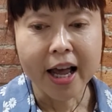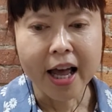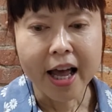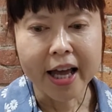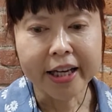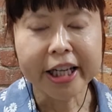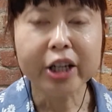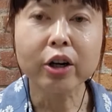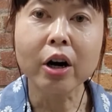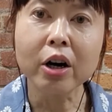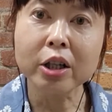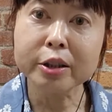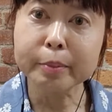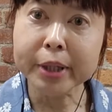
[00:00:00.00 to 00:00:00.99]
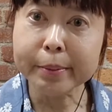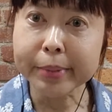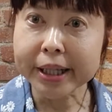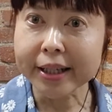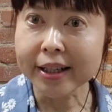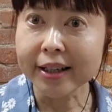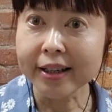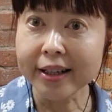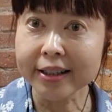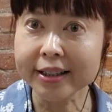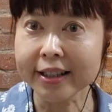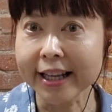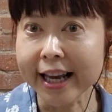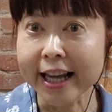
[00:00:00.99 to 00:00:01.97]
And he called me
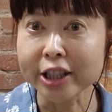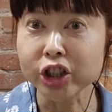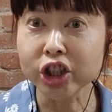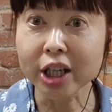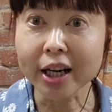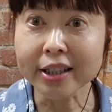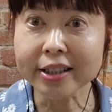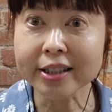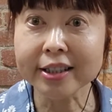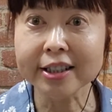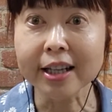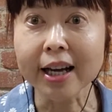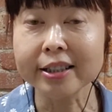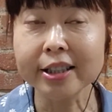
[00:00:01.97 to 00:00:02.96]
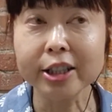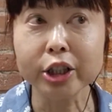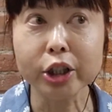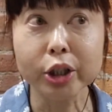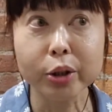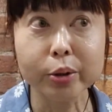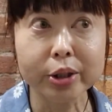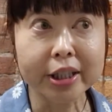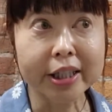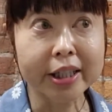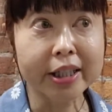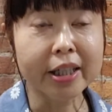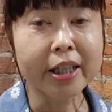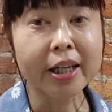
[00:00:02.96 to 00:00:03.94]
because they had just started
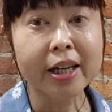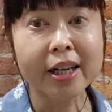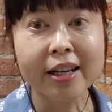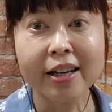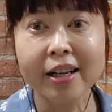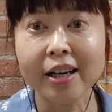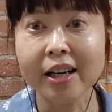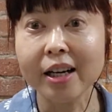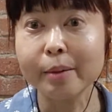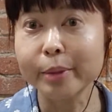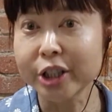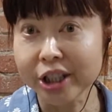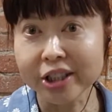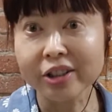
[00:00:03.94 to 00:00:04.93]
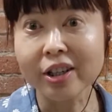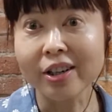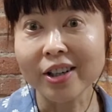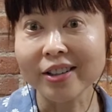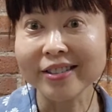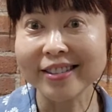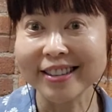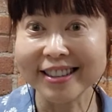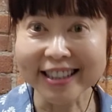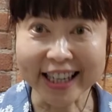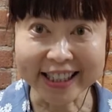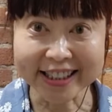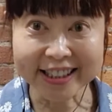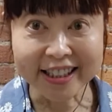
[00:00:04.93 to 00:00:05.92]
using a machine called the
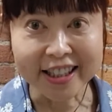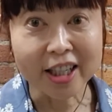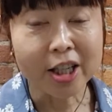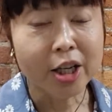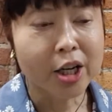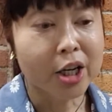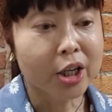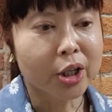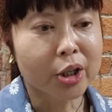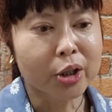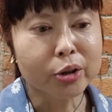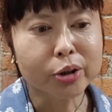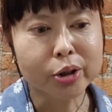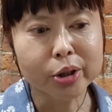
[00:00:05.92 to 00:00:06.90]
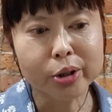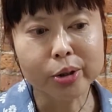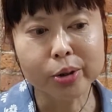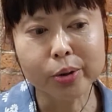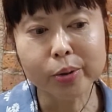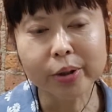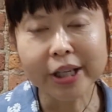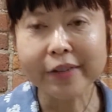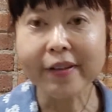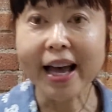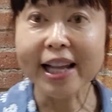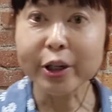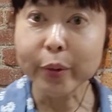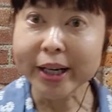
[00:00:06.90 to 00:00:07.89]
DEXA to
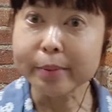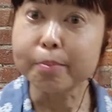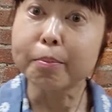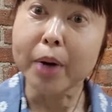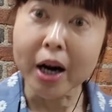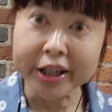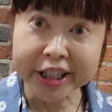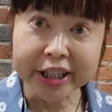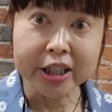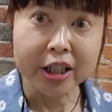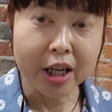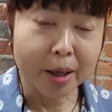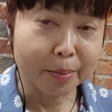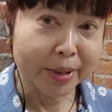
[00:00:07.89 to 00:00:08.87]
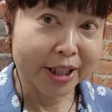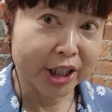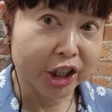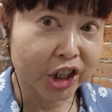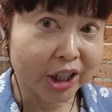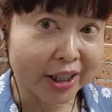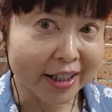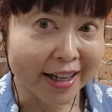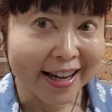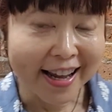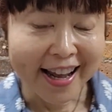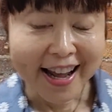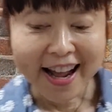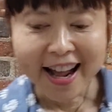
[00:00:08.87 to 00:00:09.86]
evaluate body composition.
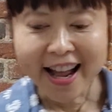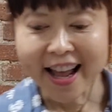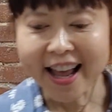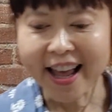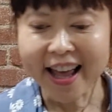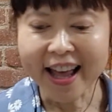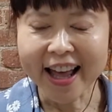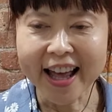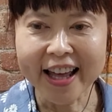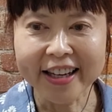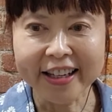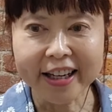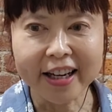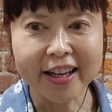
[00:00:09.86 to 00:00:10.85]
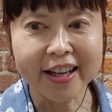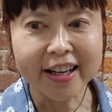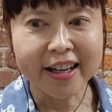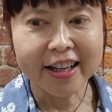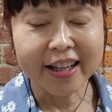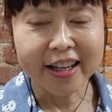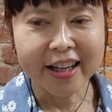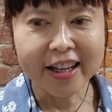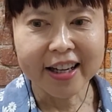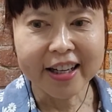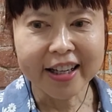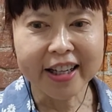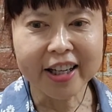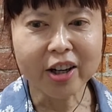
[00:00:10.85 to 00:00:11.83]
And
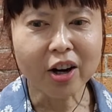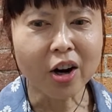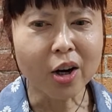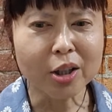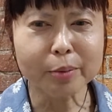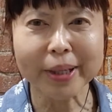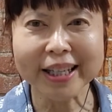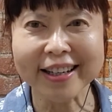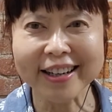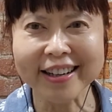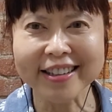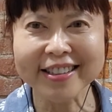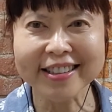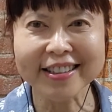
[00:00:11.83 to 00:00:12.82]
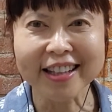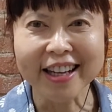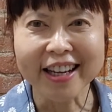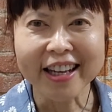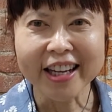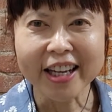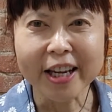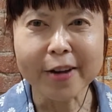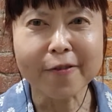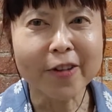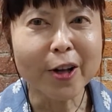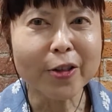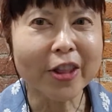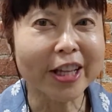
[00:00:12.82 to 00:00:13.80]
he called because he
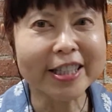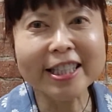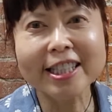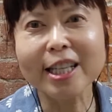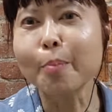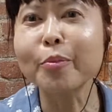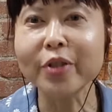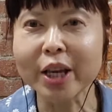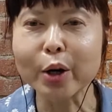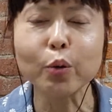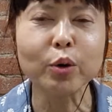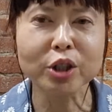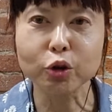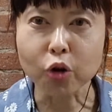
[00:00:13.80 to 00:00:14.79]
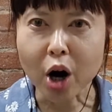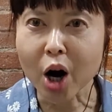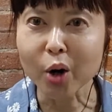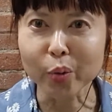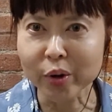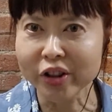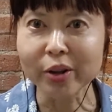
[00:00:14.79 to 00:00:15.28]
felt that something was wrong with the